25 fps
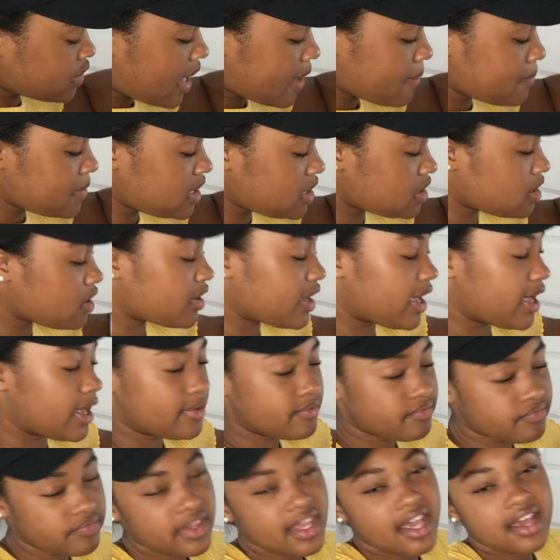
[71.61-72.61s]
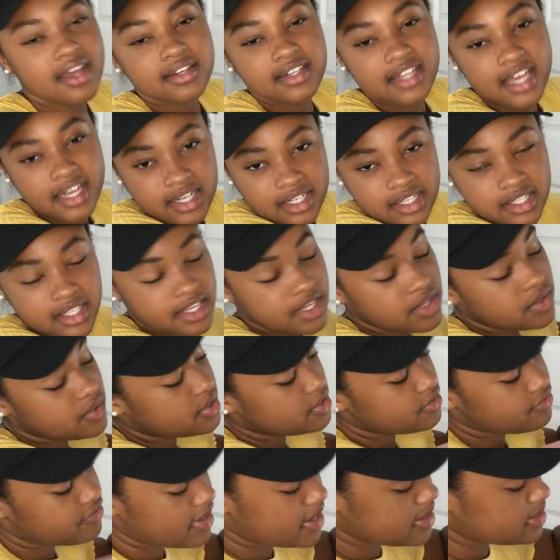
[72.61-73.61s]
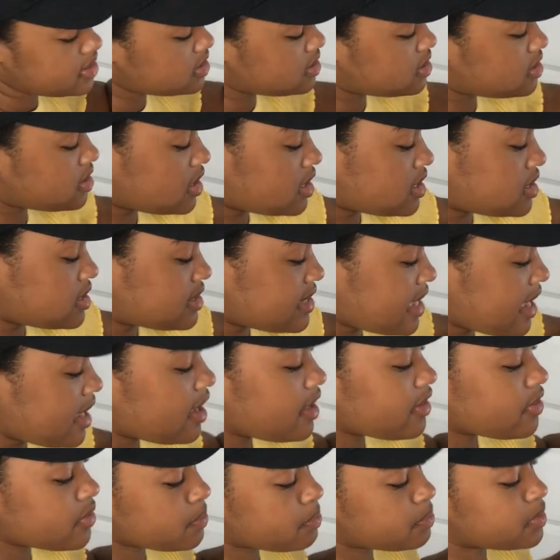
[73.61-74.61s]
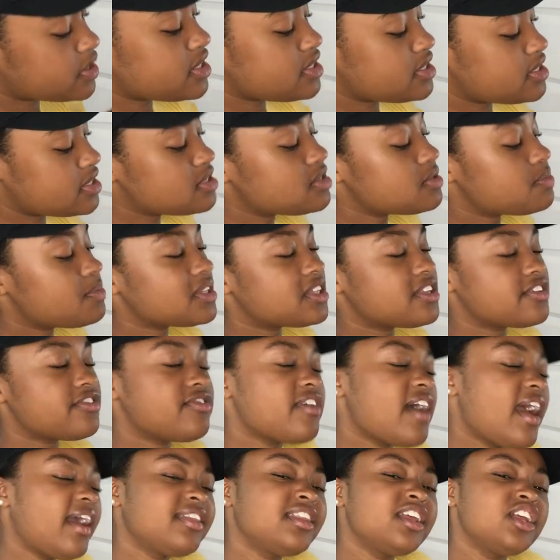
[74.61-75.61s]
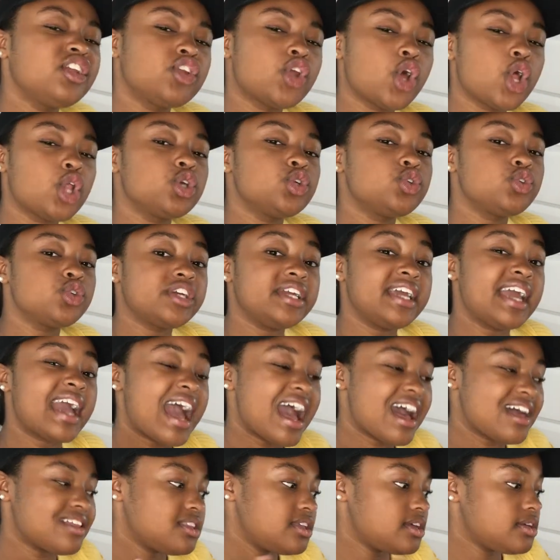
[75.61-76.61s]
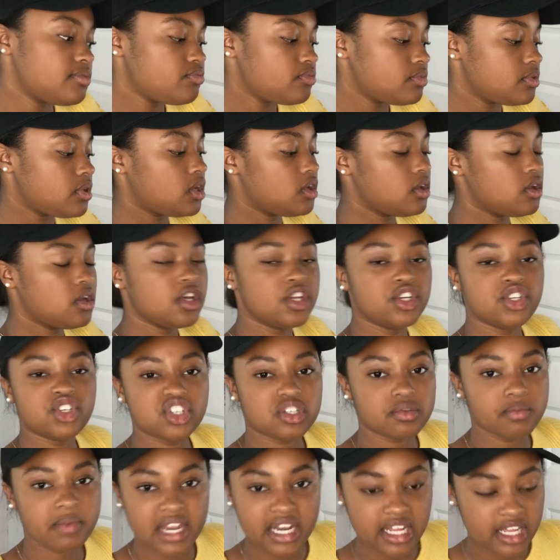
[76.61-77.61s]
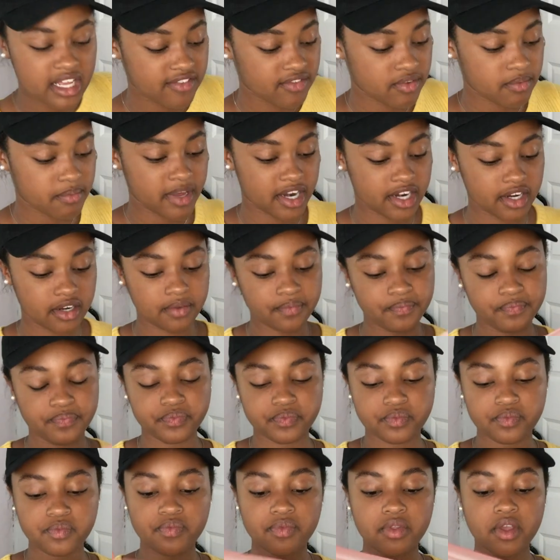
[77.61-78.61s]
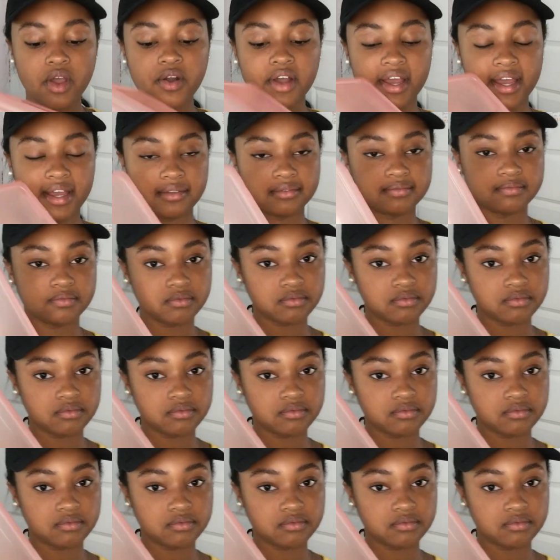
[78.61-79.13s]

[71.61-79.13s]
I mean, okay. Technically, you could find these things at other places, but the fact that Dollar Tree had them just made it even better. Okay.